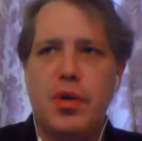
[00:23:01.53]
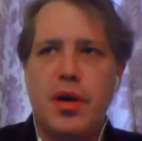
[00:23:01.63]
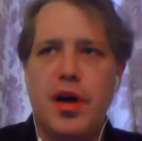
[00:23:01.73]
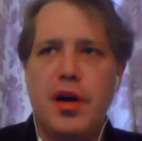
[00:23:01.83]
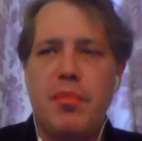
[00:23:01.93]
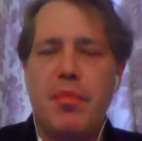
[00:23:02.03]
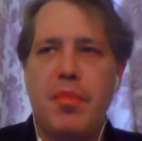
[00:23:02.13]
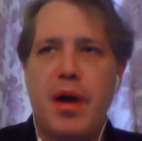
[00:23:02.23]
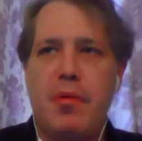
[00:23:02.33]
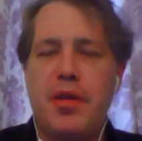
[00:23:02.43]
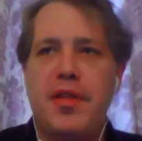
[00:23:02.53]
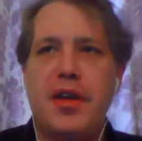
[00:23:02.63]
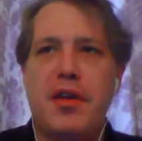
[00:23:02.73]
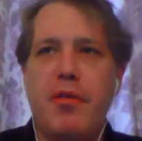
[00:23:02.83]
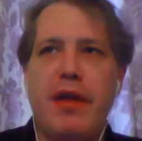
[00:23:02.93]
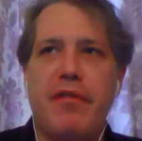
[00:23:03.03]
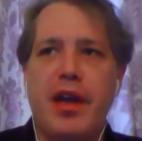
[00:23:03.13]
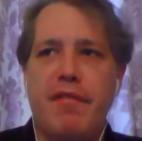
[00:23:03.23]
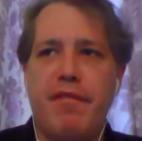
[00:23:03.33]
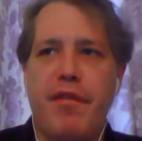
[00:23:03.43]
I would think you would have
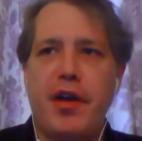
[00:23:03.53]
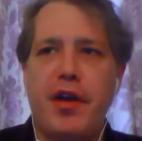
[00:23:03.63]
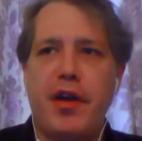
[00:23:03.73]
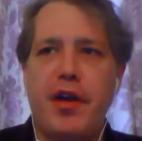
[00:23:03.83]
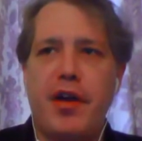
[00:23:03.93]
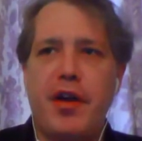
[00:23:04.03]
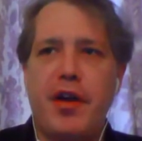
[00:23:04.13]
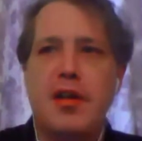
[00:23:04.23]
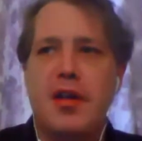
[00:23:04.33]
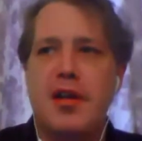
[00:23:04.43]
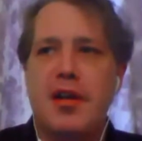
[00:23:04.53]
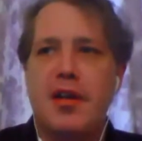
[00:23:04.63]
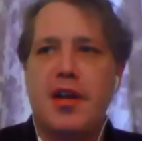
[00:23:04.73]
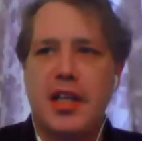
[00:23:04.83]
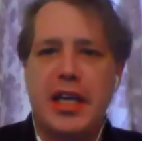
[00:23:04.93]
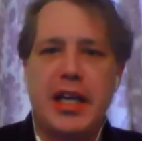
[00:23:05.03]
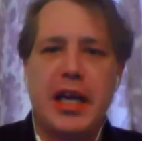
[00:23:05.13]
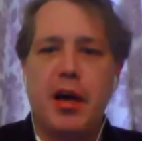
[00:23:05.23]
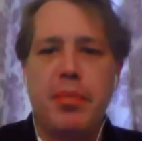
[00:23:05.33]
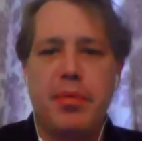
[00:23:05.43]
like a French maid cleaning
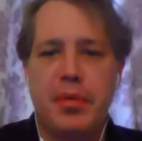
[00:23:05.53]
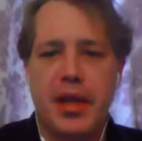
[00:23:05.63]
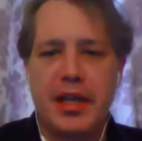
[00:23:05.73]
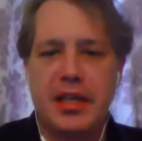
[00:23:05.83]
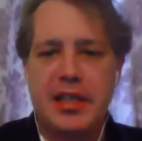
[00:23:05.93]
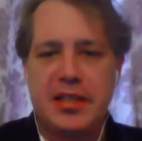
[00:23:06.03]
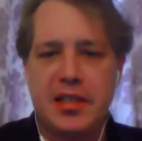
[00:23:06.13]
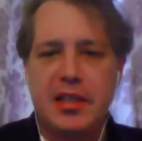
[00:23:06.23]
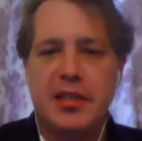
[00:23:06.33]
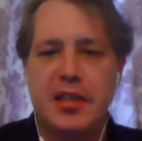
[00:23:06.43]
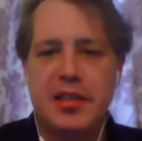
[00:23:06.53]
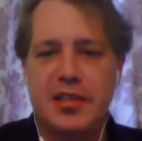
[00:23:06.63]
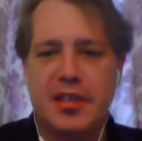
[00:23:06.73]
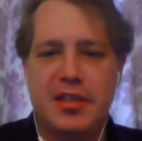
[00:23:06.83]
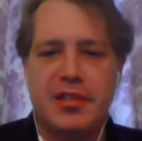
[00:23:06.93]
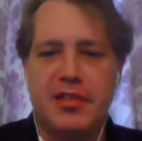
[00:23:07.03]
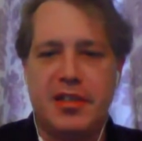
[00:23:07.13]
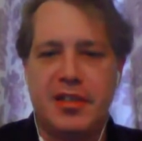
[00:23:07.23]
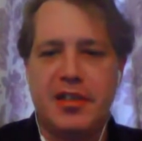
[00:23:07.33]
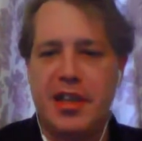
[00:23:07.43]
up, like a sissy just
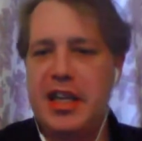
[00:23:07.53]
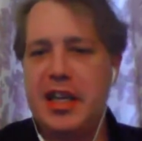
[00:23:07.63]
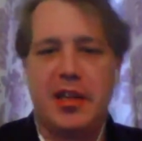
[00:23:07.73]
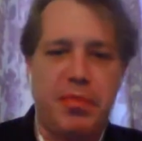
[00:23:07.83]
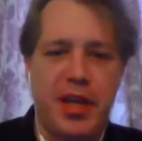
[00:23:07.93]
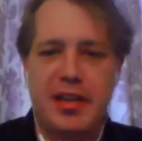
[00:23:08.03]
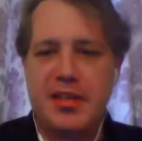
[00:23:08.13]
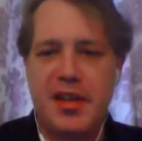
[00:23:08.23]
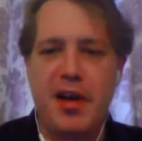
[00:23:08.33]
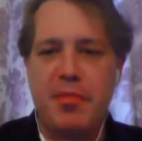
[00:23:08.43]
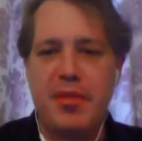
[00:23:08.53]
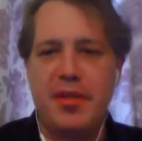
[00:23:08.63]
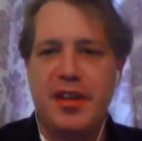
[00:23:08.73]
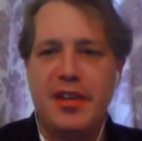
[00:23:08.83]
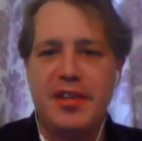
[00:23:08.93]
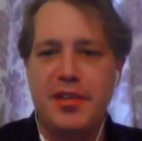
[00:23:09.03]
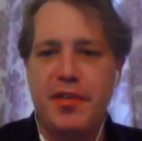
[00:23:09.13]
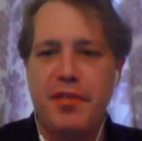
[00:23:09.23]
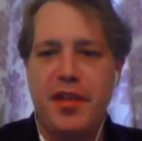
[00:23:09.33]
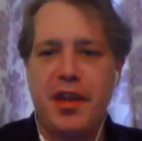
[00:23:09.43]
cleaning the place up. Did you
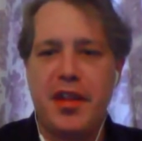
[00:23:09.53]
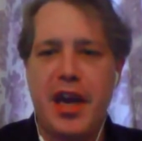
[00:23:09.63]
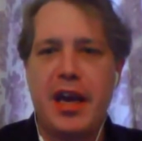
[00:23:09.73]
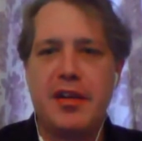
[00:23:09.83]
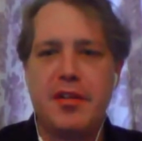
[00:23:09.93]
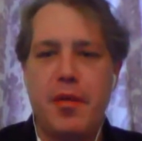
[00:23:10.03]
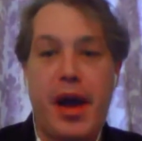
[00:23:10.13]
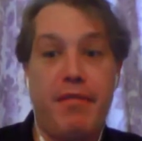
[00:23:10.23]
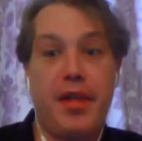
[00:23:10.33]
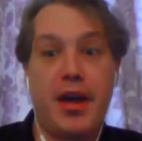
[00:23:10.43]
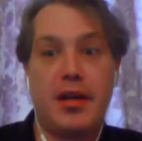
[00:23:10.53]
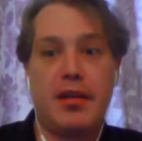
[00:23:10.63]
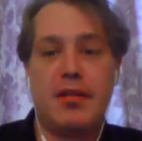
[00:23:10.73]
ever think of that? Do you have that?